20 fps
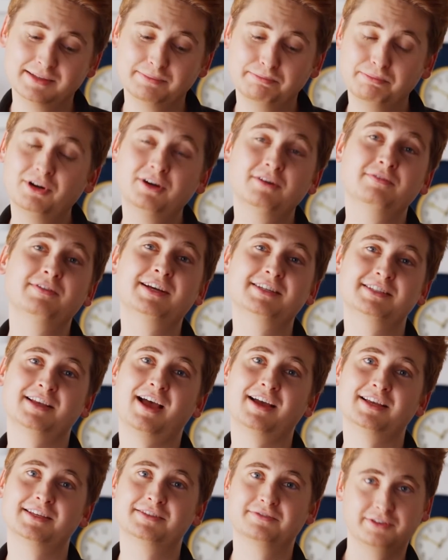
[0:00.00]
the perfect
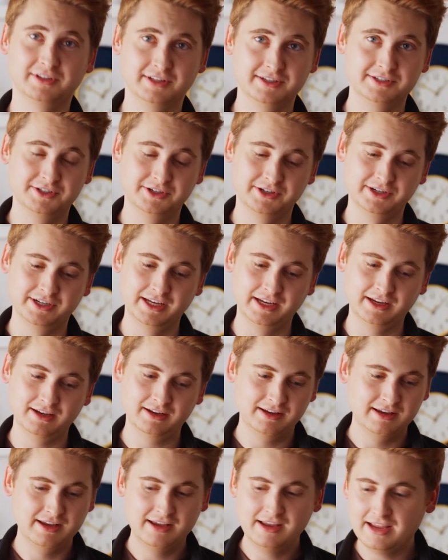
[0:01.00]
size for this turkey.
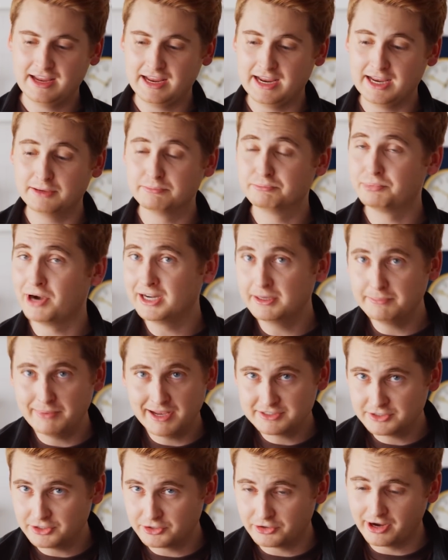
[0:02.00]
And brining
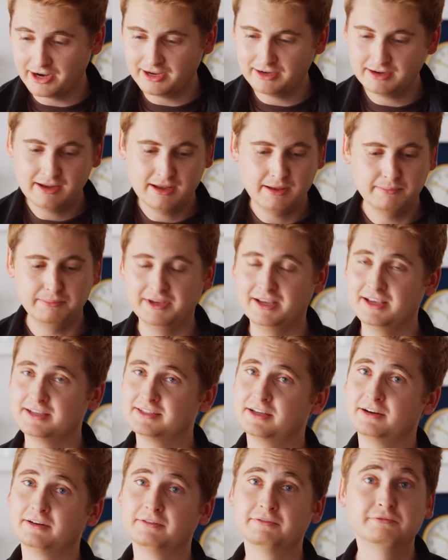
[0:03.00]
bags are great because
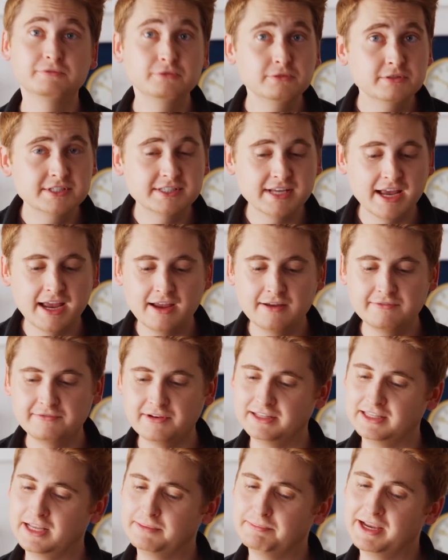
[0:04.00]
they are food safe
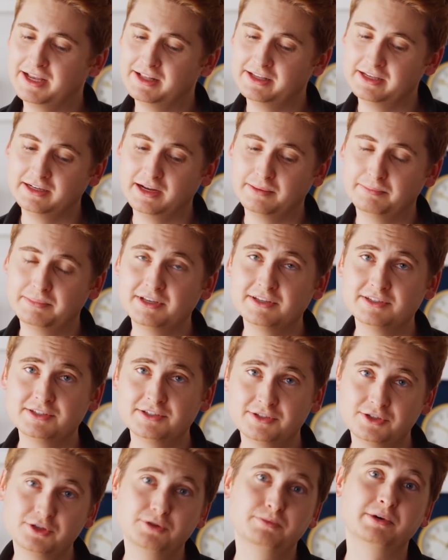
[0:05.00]
and they make cleanup
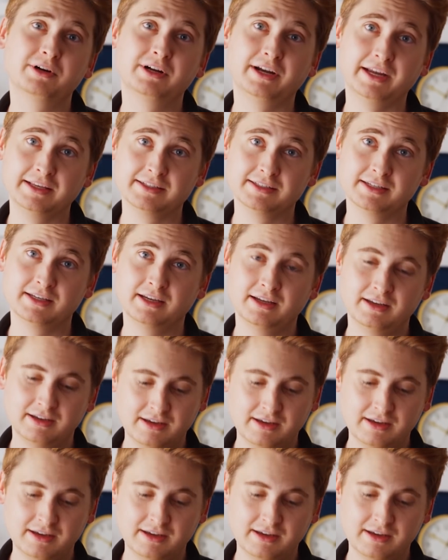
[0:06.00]
super easy.